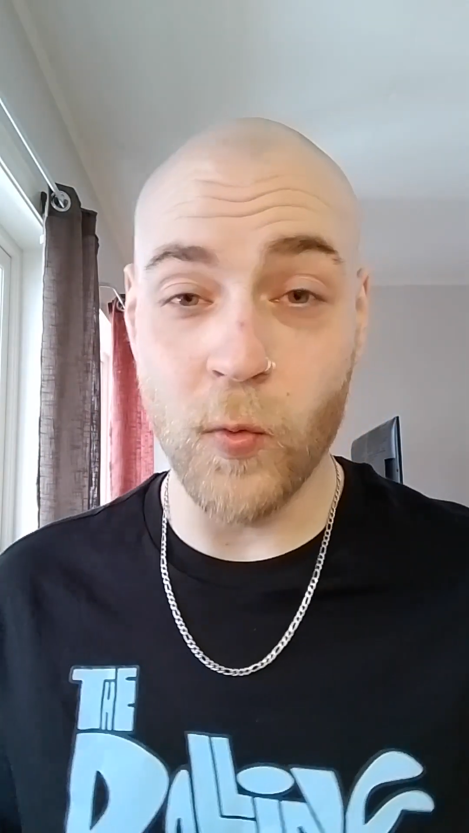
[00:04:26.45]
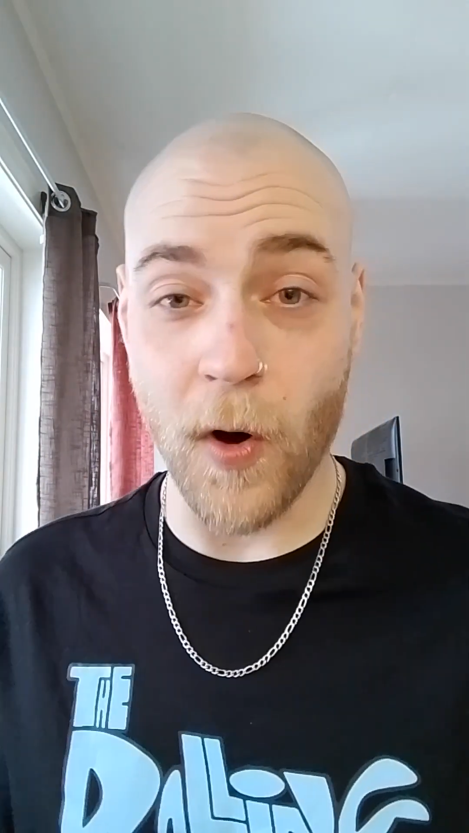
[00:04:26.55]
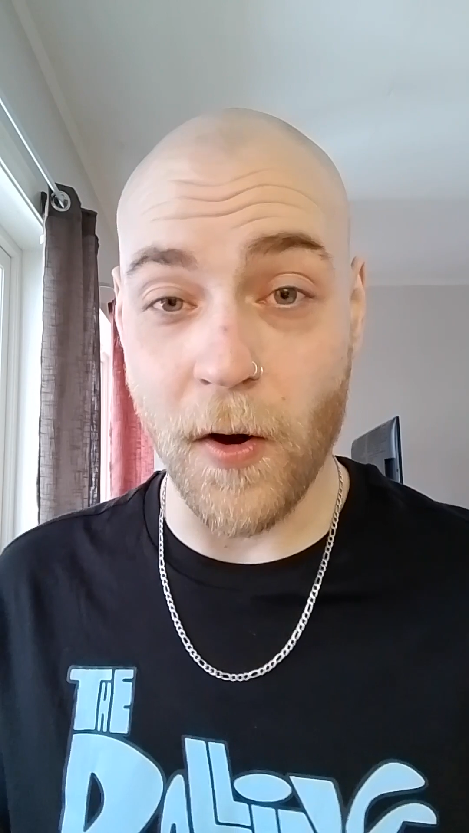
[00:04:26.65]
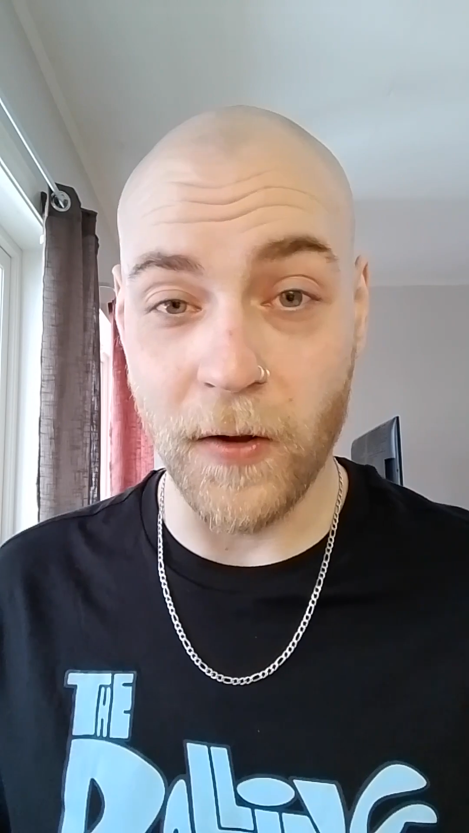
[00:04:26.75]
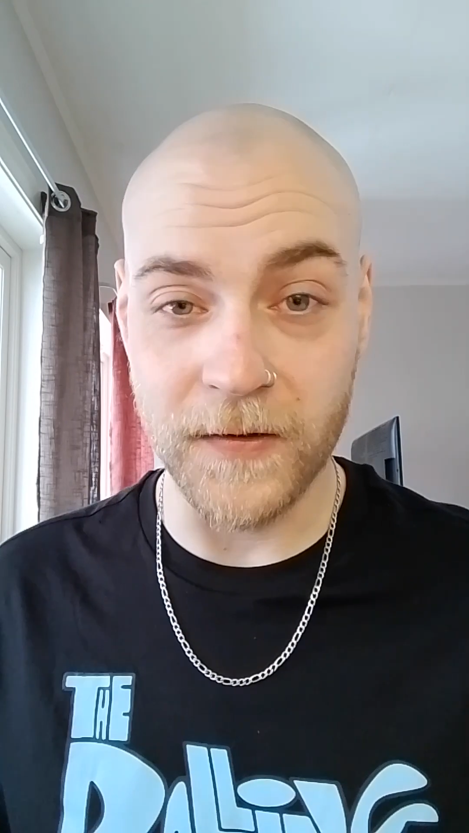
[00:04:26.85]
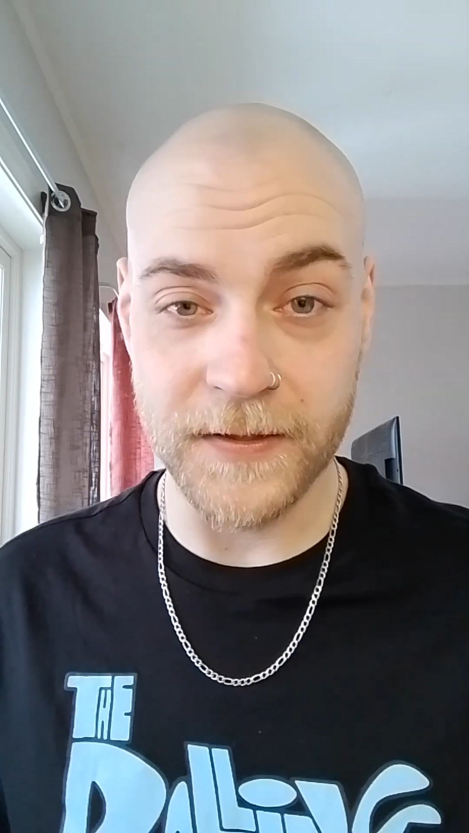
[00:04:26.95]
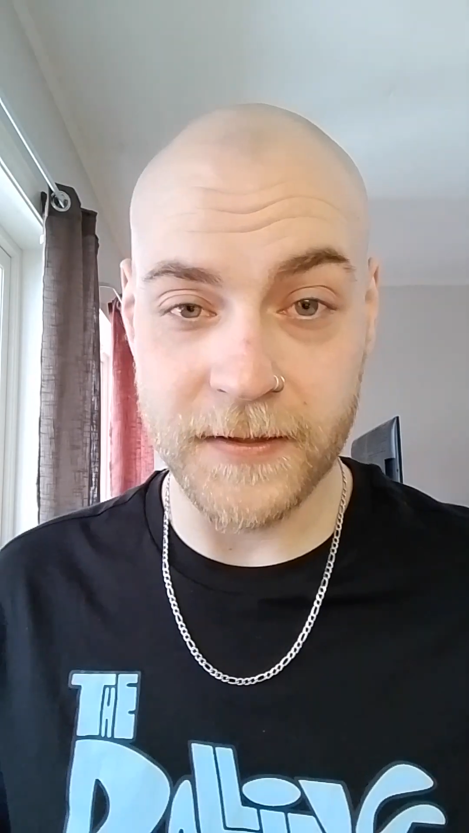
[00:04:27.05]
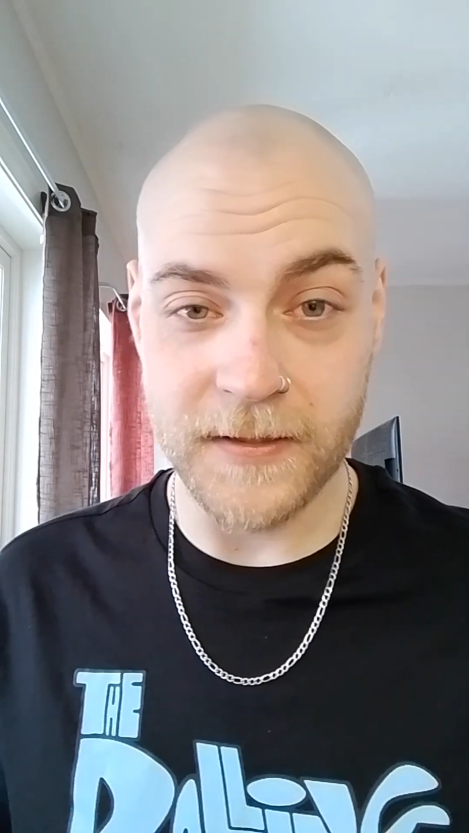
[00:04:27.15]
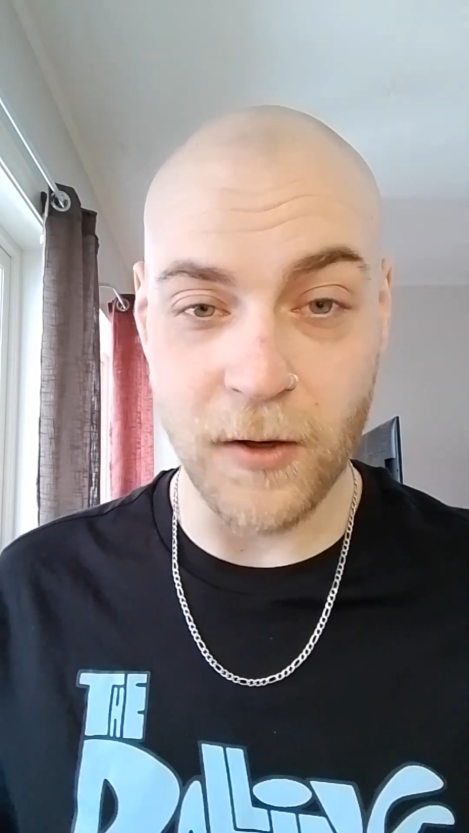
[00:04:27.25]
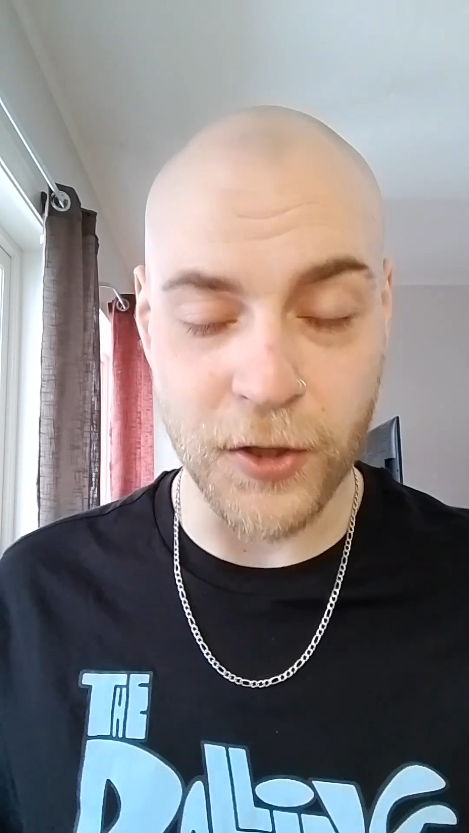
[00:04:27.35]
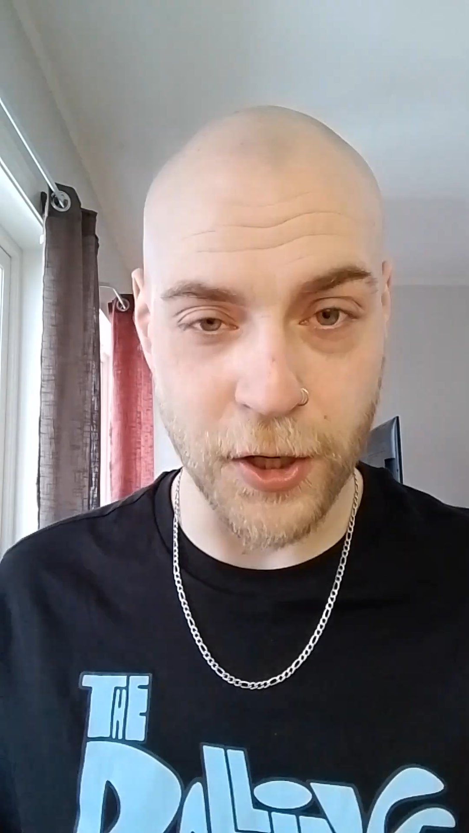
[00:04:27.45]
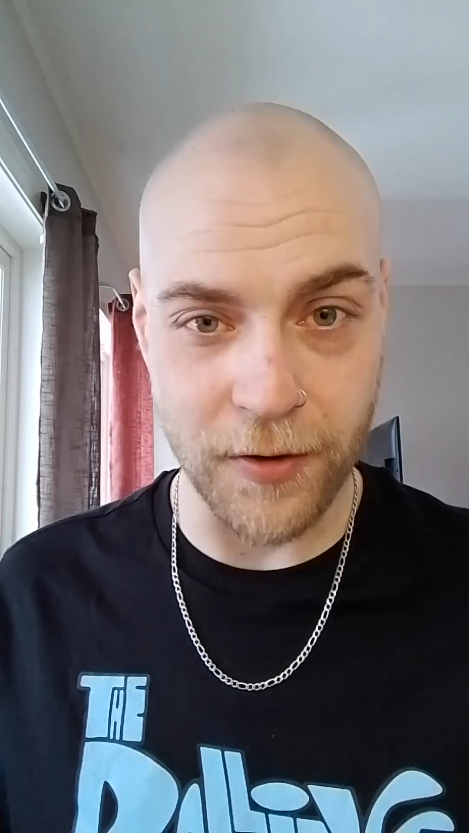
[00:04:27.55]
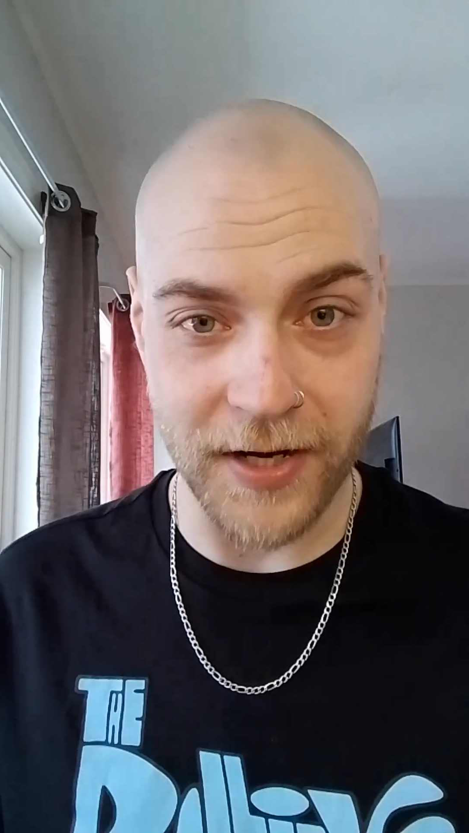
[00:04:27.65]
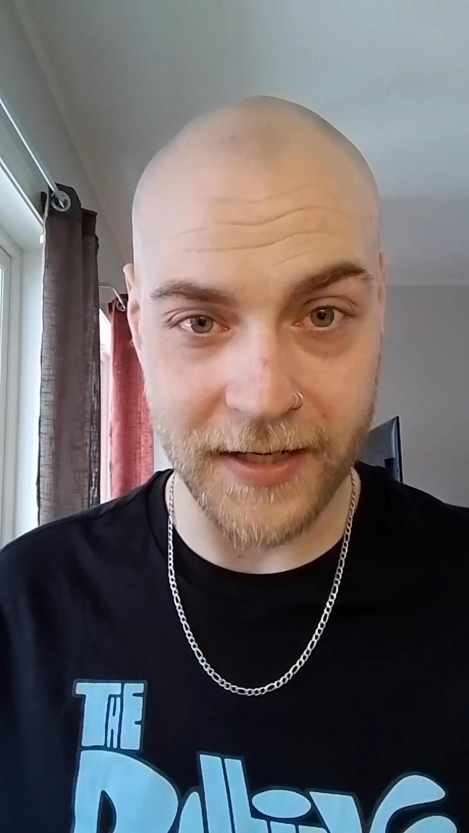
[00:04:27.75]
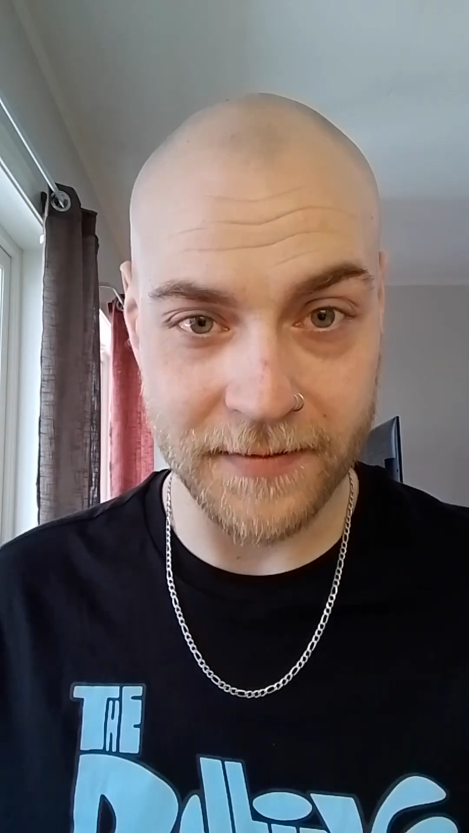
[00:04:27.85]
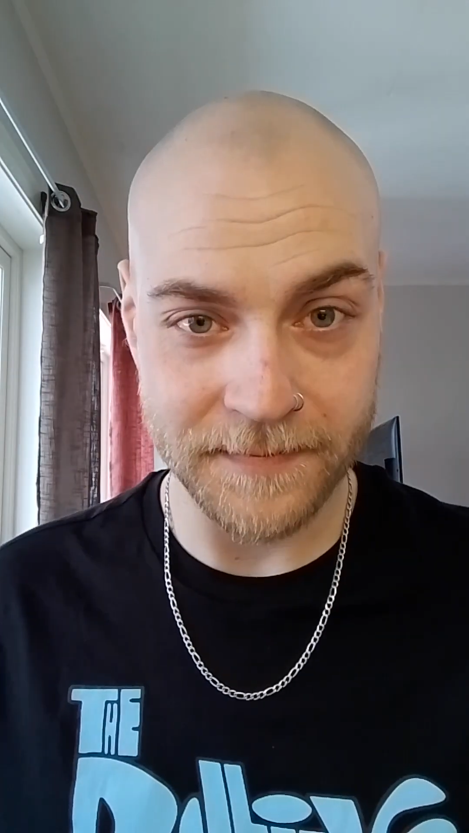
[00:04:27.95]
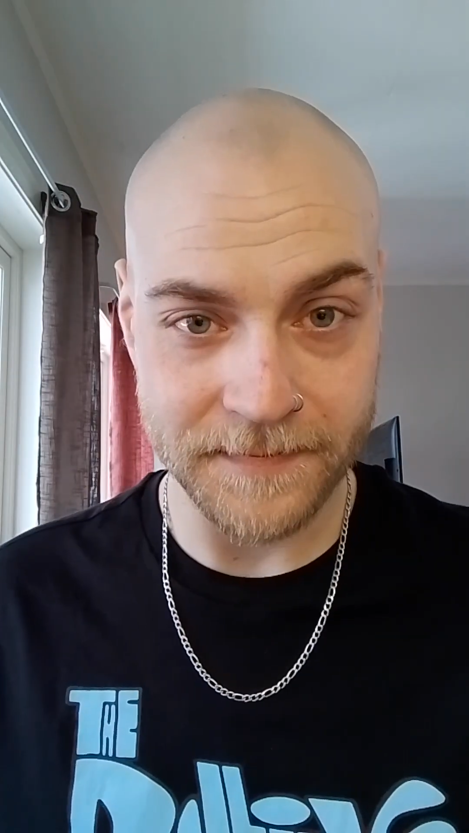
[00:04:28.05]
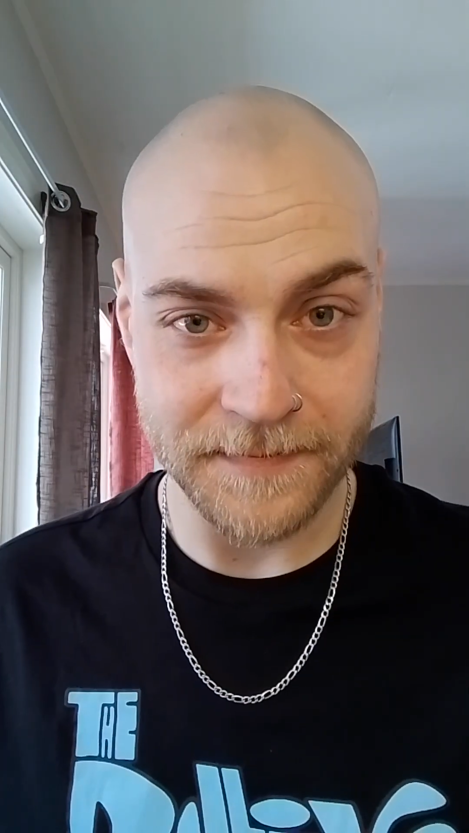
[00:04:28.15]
world occurring,